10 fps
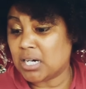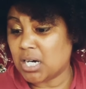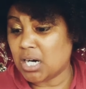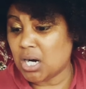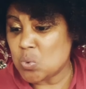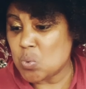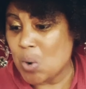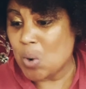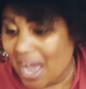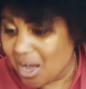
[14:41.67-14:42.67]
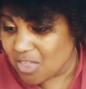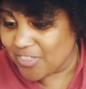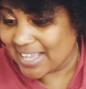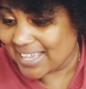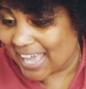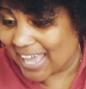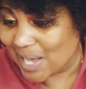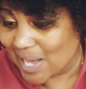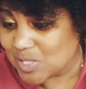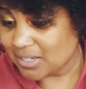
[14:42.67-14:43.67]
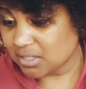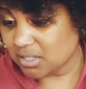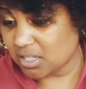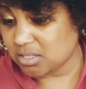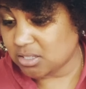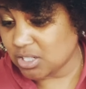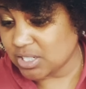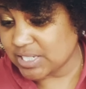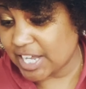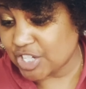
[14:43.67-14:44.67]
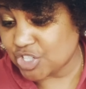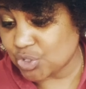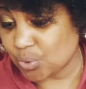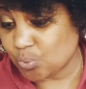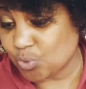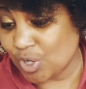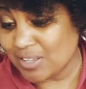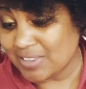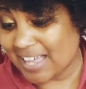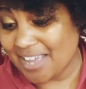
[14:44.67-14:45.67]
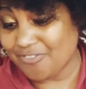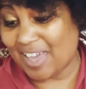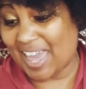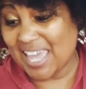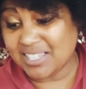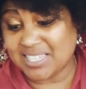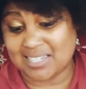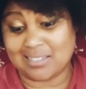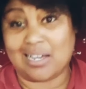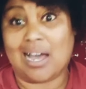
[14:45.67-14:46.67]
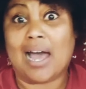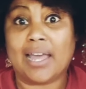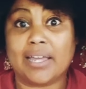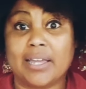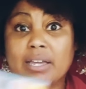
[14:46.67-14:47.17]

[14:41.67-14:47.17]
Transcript: Oh wow, they gasp. It looks like your real life alien guy.